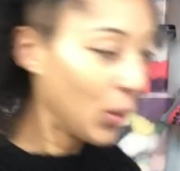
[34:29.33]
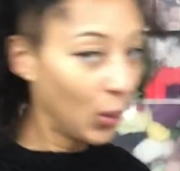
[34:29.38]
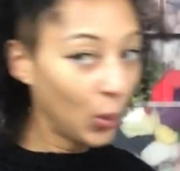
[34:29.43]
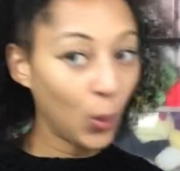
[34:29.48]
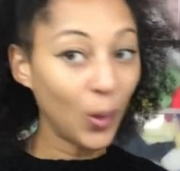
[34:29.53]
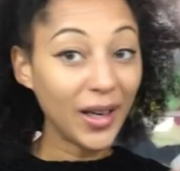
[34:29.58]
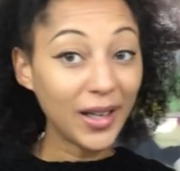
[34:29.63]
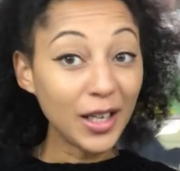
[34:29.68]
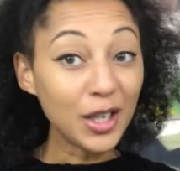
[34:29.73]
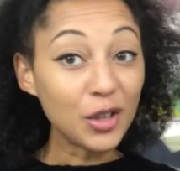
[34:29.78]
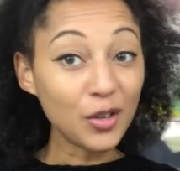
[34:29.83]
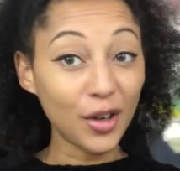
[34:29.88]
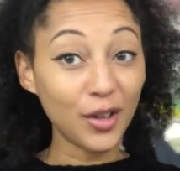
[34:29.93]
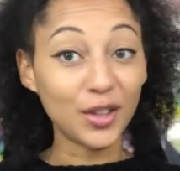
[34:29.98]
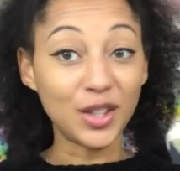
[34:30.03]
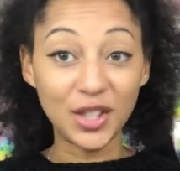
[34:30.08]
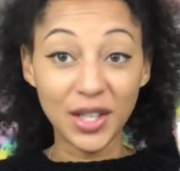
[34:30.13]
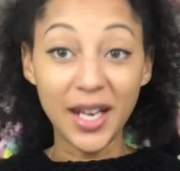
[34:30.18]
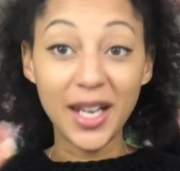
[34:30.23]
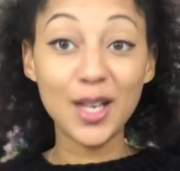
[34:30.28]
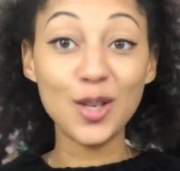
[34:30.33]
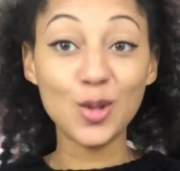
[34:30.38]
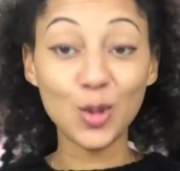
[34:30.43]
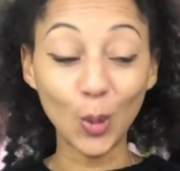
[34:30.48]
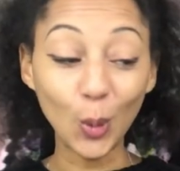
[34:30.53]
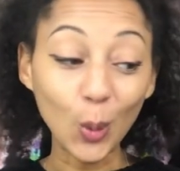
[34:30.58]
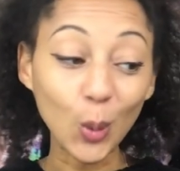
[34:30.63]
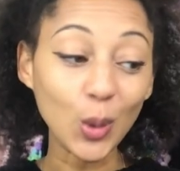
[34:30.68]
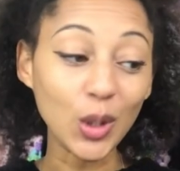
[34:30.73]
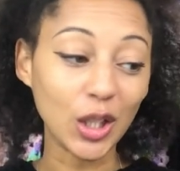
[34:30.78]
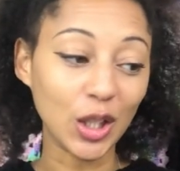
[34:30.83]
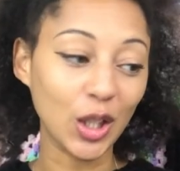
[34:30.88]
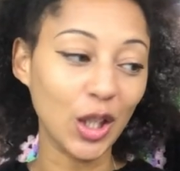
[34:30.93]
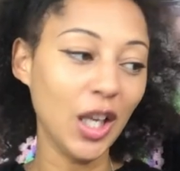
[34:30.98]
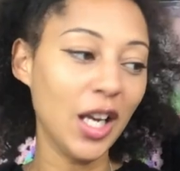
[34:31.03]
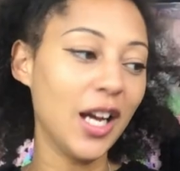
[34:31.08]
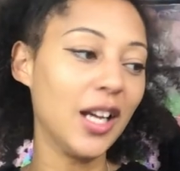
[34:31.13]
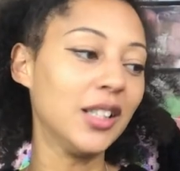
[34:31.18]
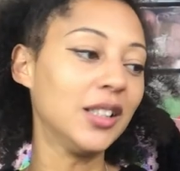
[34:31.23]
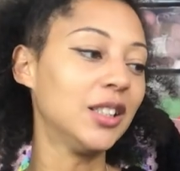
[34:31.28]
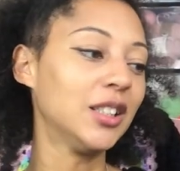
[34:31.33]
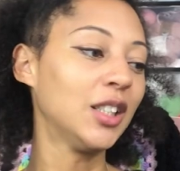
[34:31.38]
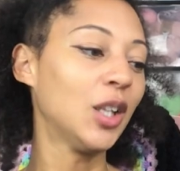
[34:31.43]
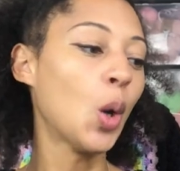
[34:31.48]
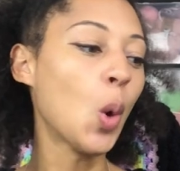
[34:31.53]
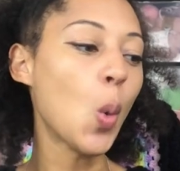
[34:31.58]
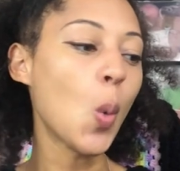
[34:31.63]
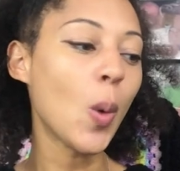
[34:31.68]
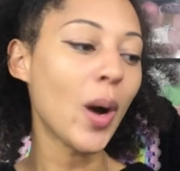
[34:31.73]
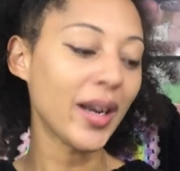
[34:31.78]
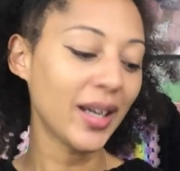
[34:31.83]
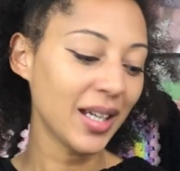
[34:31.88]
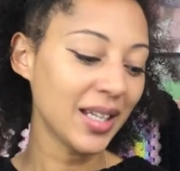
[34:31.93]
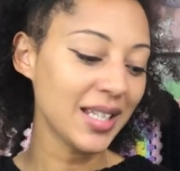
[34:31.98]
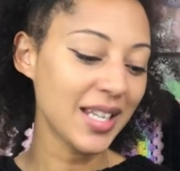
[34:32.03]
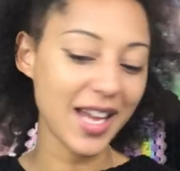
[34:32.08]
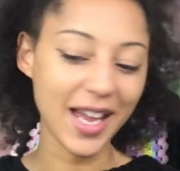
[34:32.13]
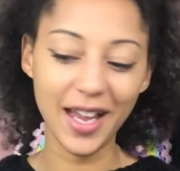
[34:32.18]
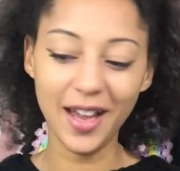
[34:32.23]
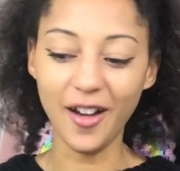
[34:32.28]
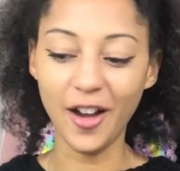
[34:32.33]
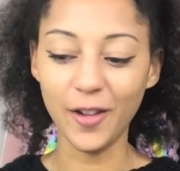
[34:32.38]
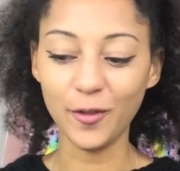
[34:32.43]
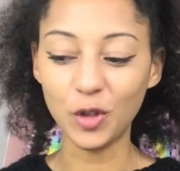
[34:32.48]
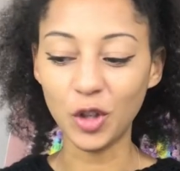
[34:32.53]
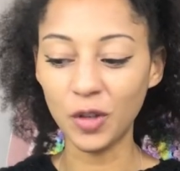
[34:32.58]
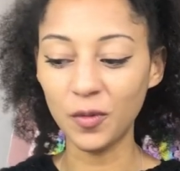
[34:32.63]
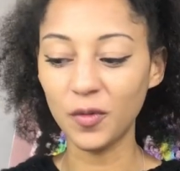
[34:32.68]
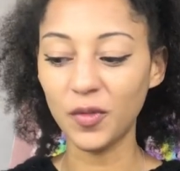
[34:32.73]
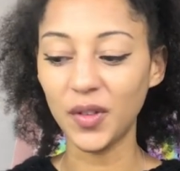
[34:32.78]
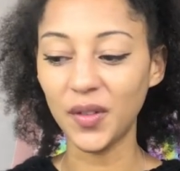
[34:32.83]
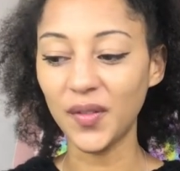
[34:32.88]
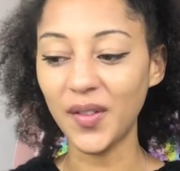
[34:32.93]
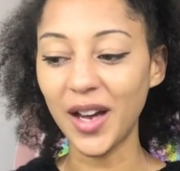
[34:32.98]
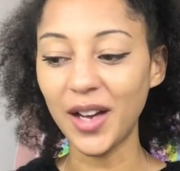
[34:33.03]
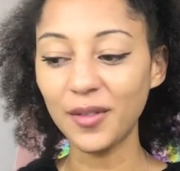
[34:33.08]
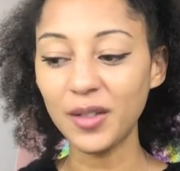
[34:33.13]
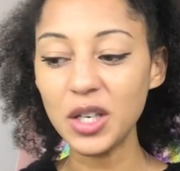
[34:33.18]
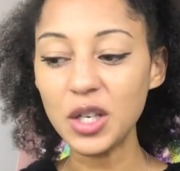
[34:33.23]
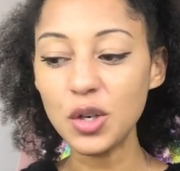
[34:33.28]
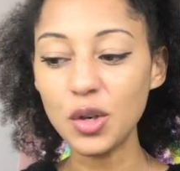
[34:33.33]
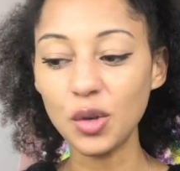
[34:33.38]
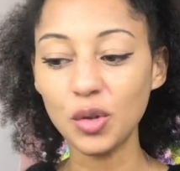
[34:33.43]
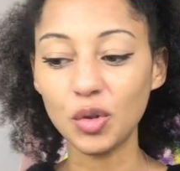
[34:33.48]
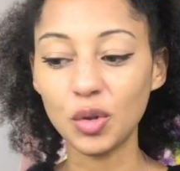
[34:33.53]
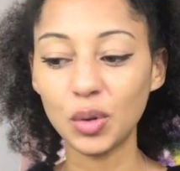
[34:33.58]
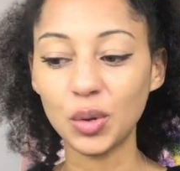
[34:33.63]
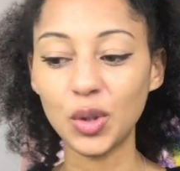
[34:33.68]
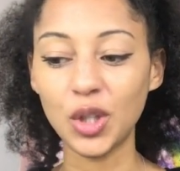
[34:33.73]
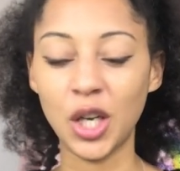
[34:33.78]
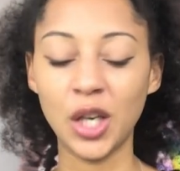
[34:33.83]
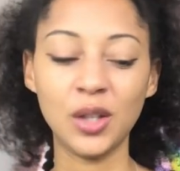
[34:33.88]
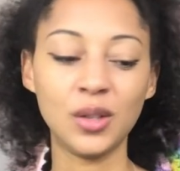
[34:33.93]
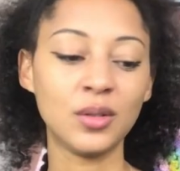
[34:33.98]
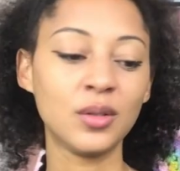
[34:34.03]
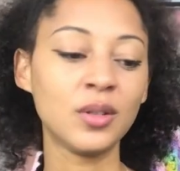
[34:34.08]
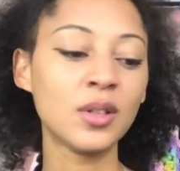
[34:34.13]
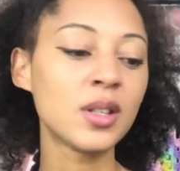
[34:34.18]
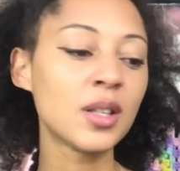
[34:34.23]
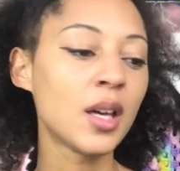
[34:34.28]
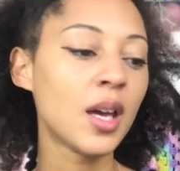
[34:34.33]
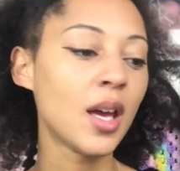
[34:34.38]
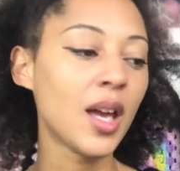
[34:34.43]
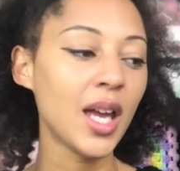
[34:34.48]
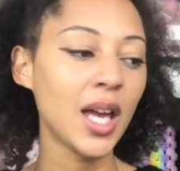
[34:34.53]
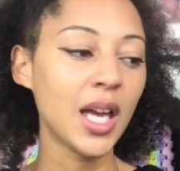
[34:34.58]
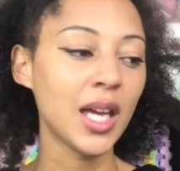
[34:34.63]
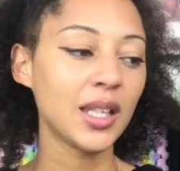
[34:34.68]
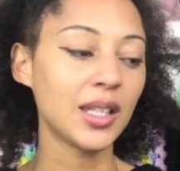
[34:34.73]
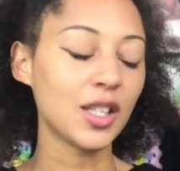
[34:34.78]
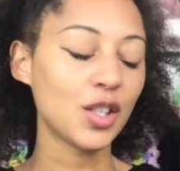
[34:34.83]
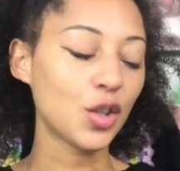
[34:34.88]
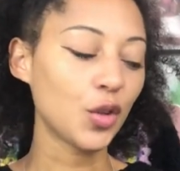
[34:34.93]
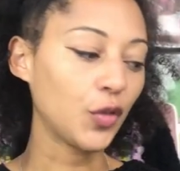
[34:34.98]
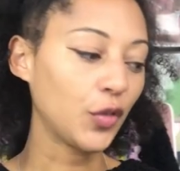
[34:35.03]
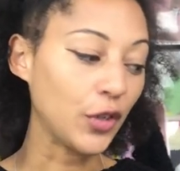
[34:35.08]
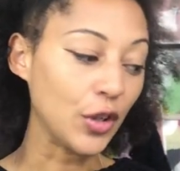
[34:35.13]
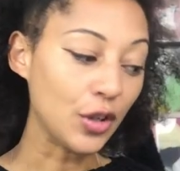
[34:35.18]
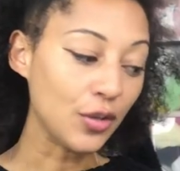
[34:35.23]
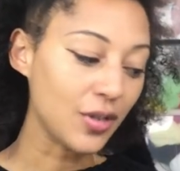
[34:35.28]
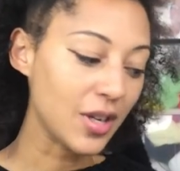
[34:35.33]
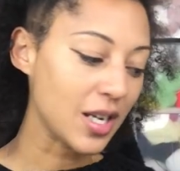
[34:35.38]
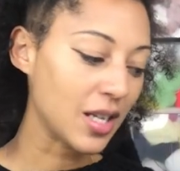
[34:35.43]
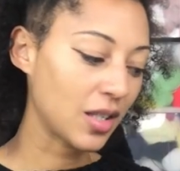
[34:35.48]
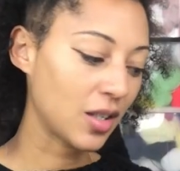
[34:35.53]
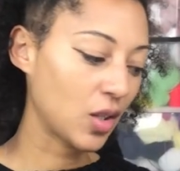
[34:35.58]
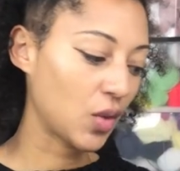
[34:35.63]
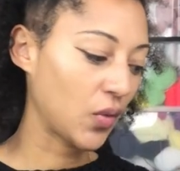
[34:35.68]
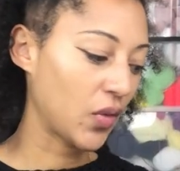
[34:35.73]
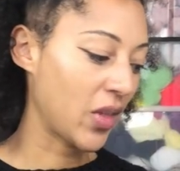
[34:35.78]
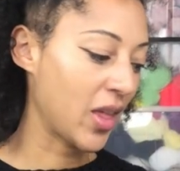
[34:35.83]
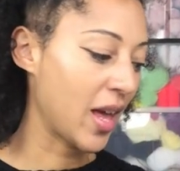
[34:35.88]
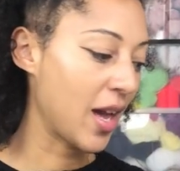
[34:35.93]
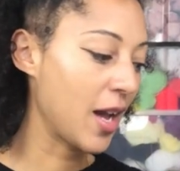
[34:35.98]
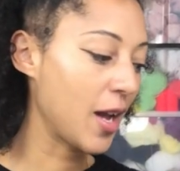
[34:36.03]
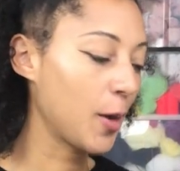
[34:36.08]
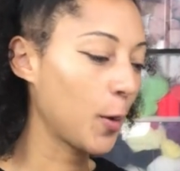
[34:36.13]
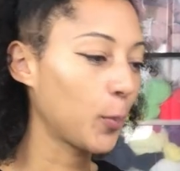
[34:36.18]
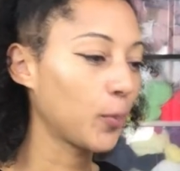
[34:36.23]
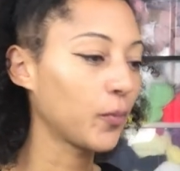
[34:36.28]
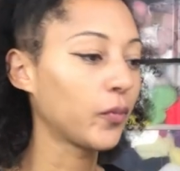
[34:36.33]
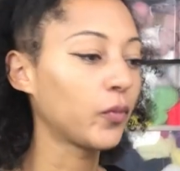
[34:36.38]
when I crochet it's all the colour, when I knit I've gone for very neutral tones. There's a few reasons for that.